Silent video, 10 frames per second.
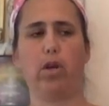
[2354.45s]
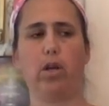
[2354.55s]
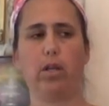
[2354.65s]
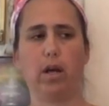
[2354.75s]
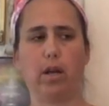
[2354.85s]

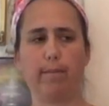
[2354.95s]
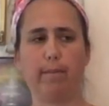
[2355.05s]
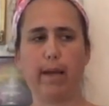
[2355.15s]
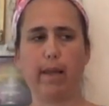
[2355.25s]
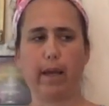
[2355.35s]
and not in
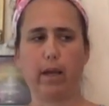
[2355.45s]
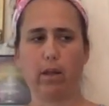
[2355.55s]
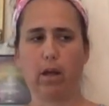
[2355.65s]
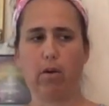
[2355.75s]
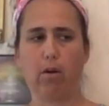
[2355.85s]
my like
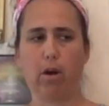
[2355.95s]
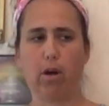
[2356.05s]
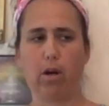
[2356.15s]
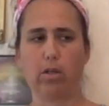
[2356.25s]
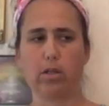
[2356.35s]

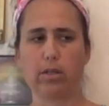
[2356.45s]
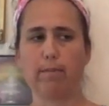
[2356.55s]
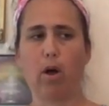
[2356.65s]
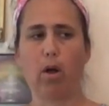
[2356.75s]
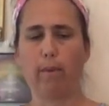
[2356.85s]
lower,
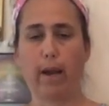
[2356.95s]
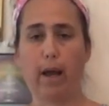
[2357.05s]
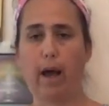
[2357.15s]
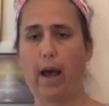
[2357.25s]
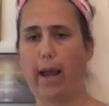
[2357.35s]
small, want to
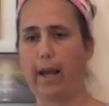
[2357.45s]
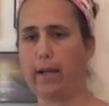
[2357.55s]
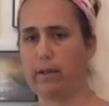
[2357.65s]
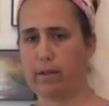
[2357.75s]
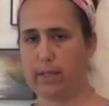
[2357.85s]
hide
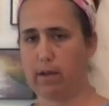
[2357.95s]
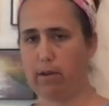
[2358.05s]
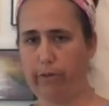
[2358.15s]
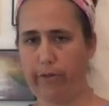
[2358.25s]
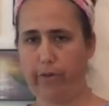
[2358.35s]

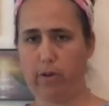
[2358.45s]
self,